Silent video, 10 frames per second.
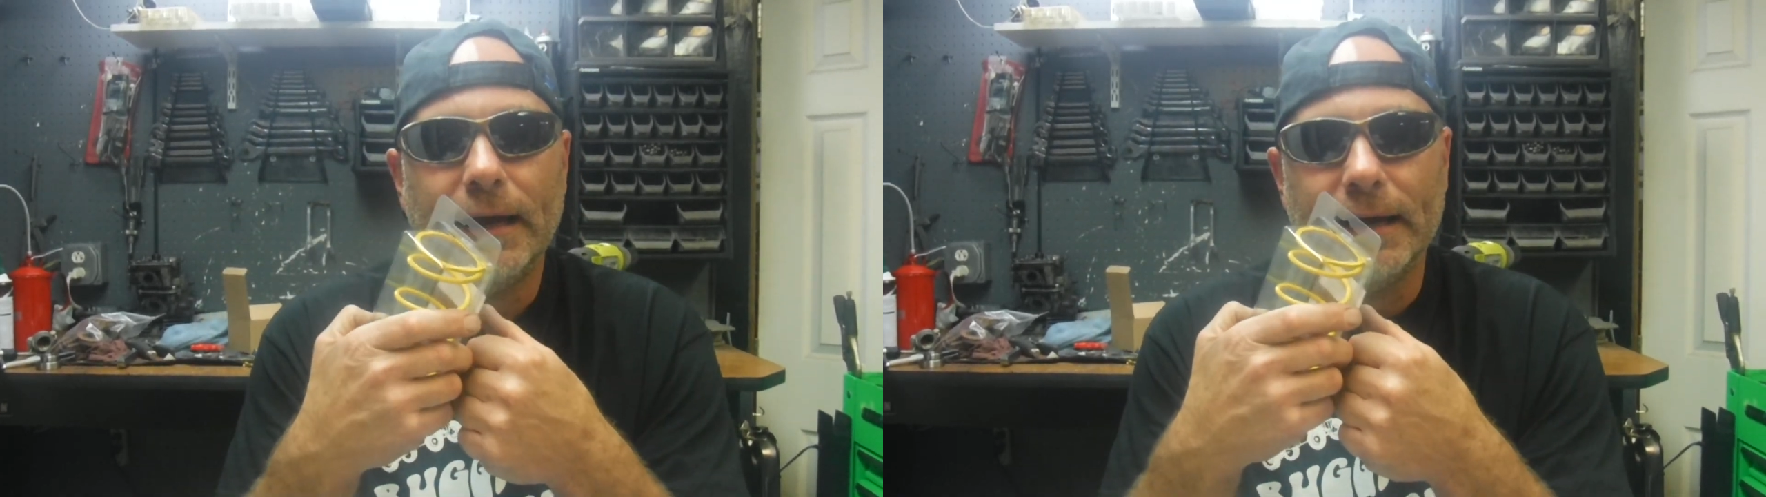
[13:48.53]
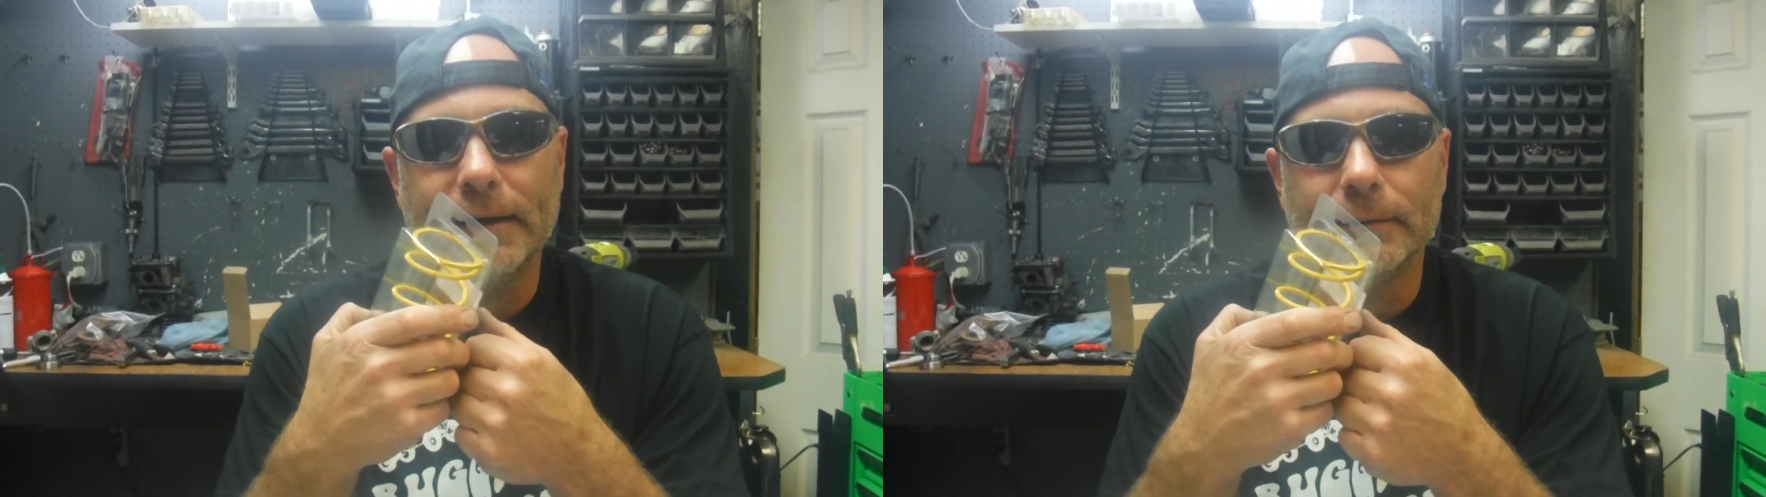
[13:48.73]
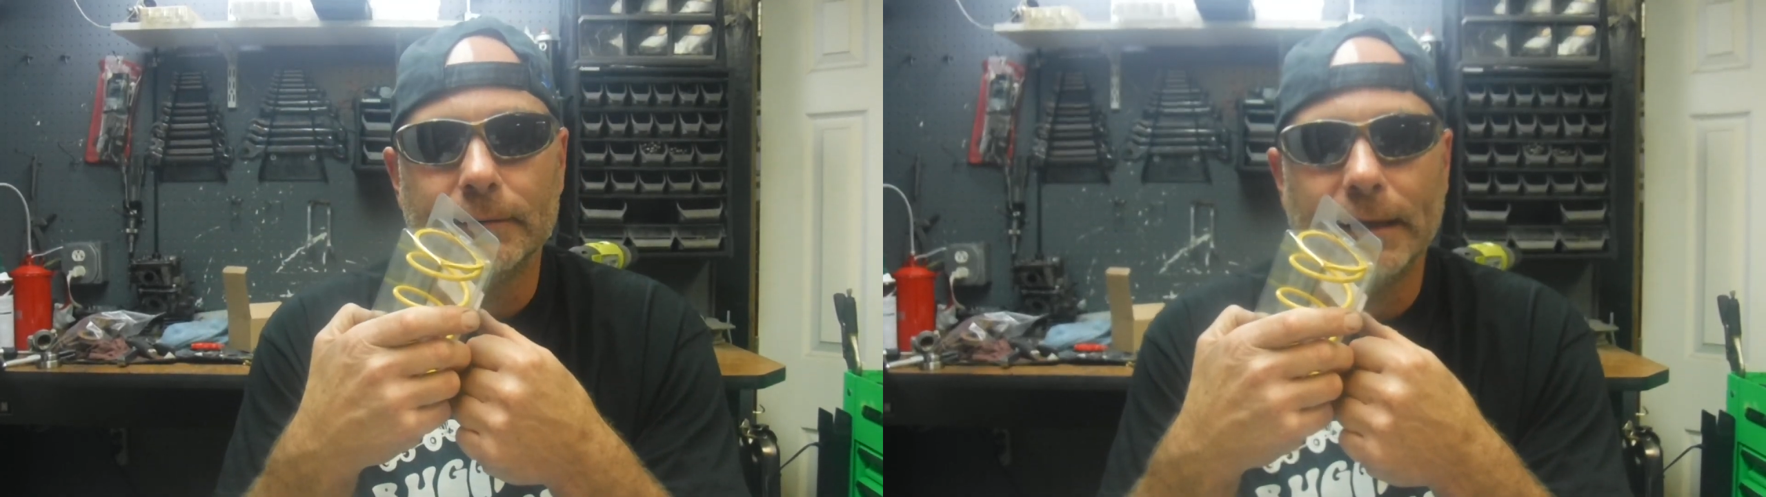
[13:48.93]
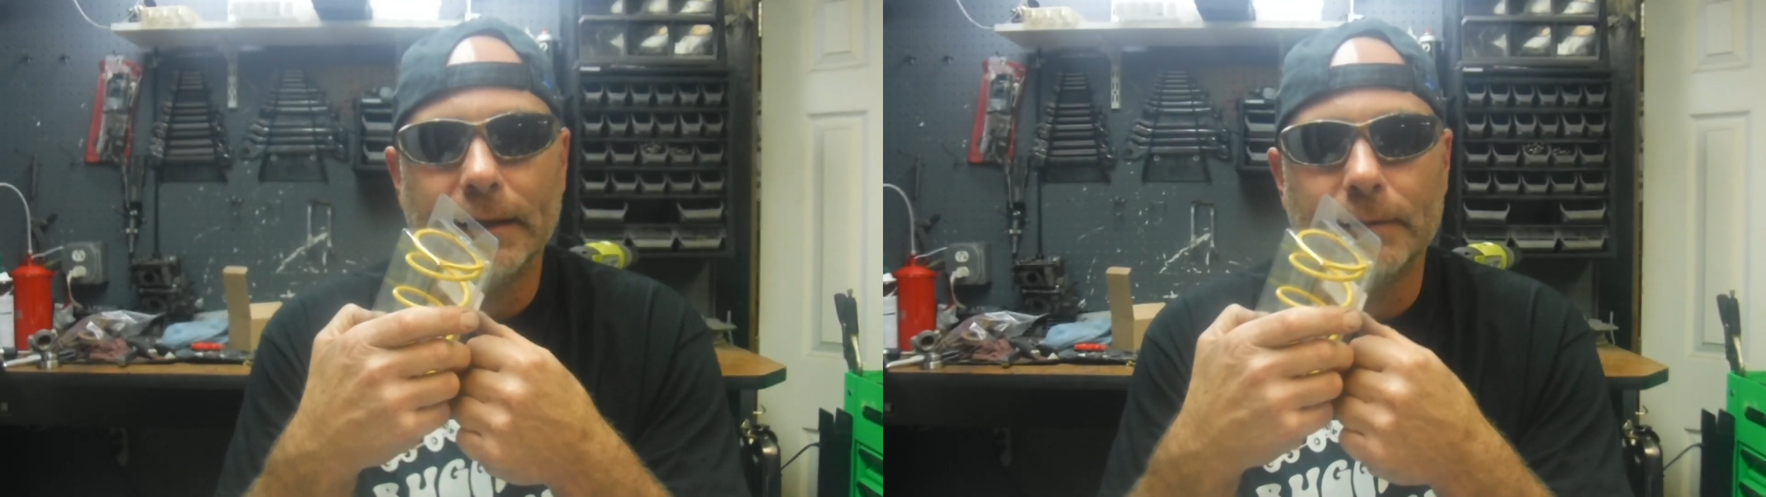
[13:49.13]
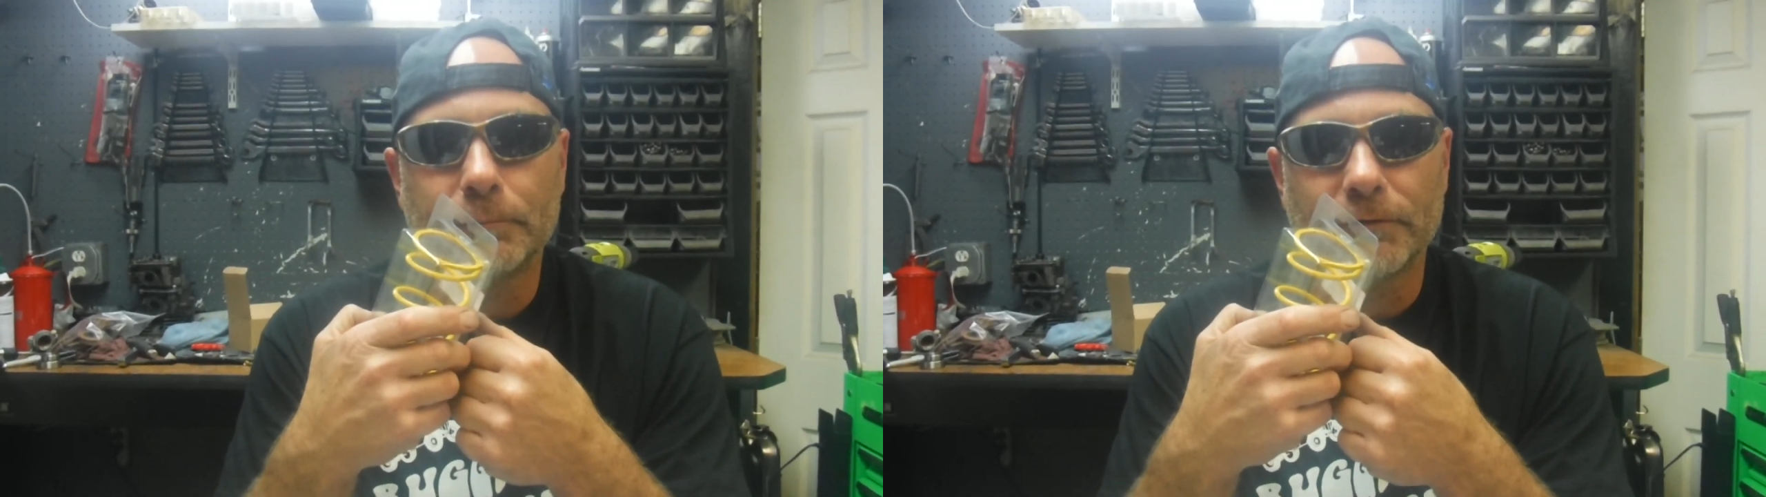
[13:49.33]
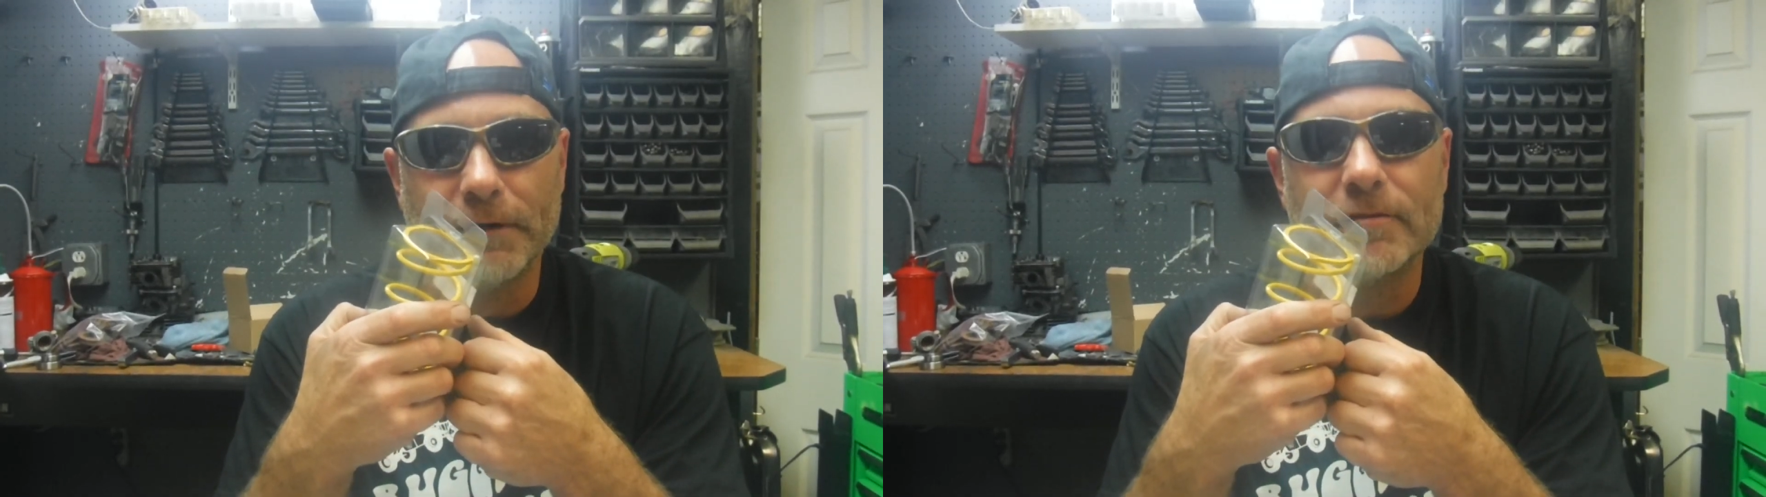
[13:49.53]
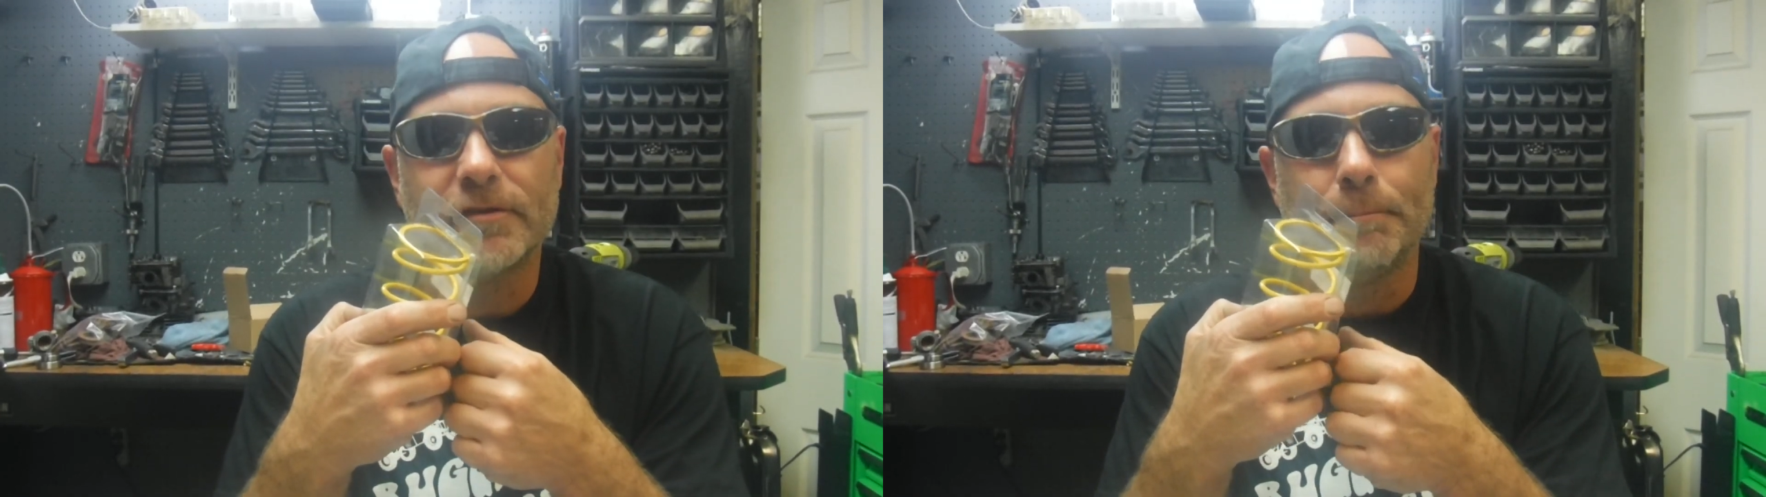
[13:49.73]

and prevents the